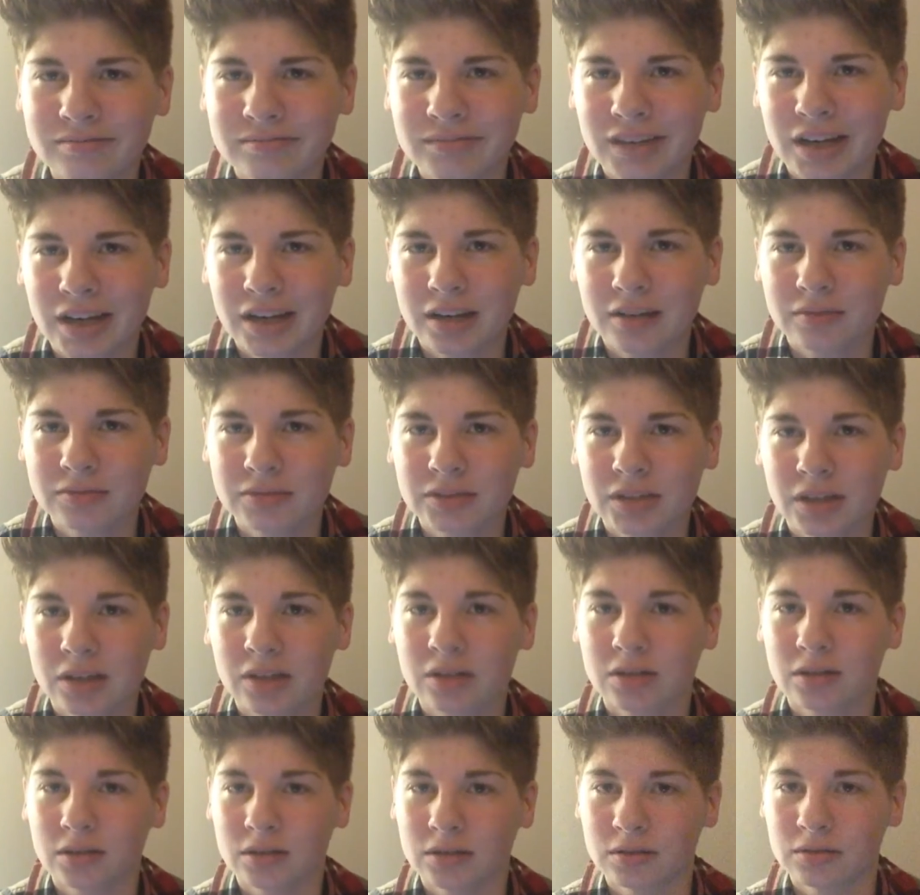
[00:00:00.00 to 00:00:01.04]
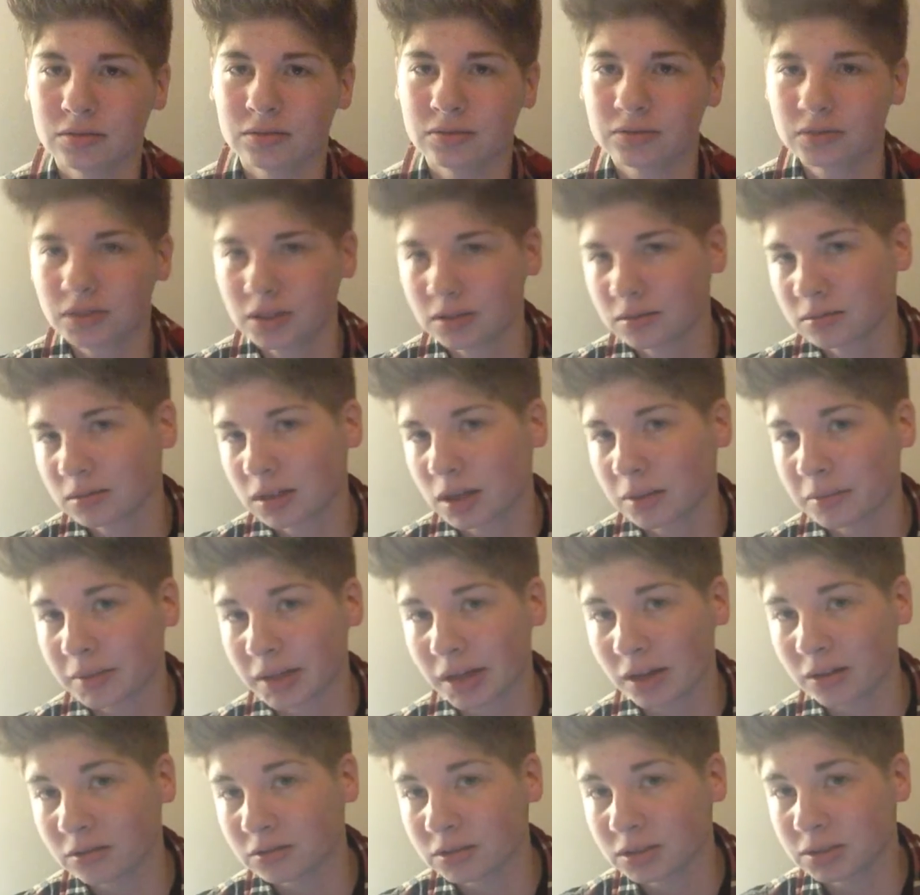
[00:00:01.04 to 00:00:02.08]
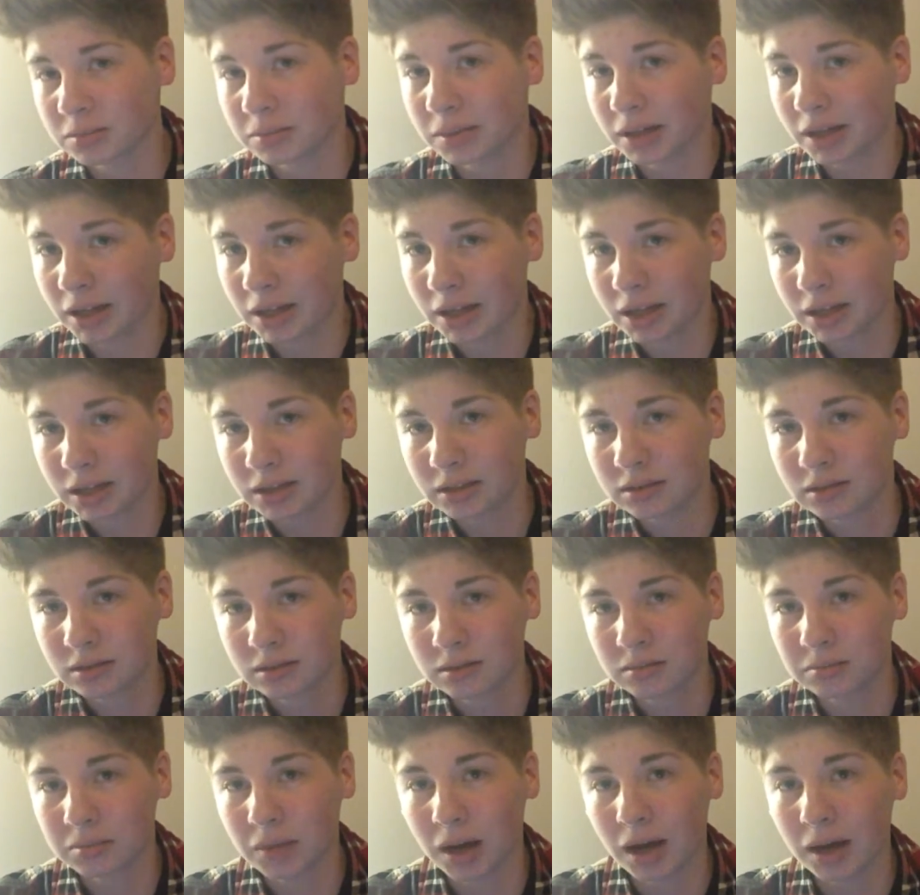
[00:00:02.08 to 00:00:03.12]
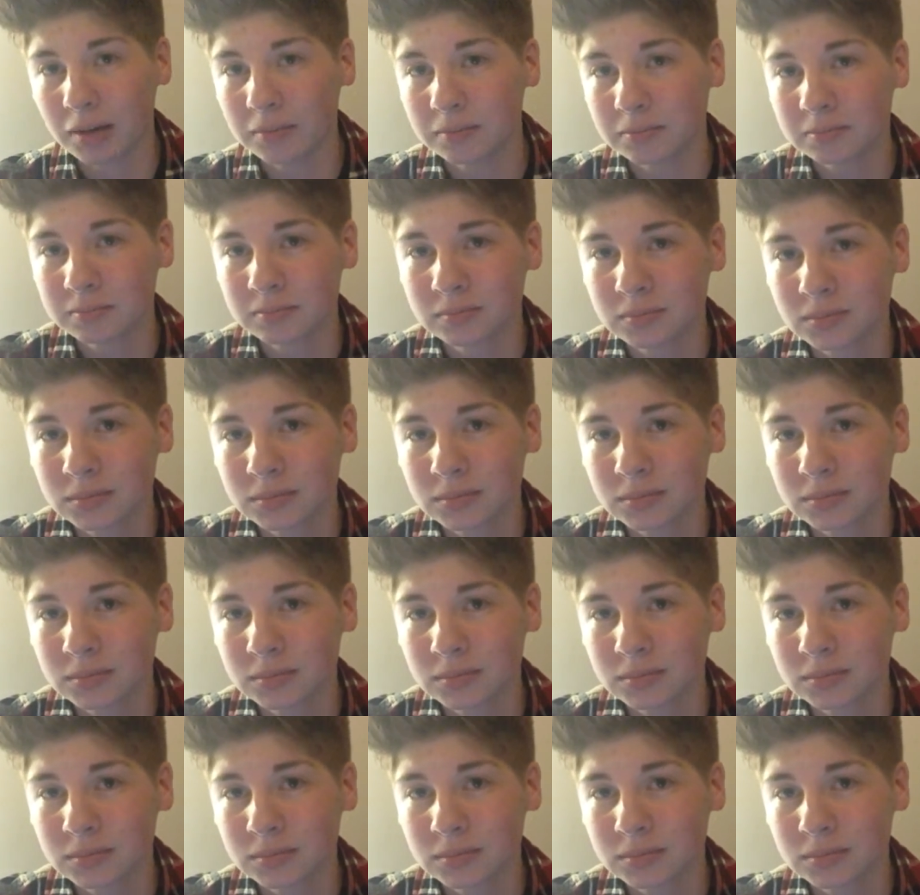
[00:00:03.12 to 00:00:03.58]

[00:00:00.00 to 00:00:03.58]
kind of scared of coming out to my mom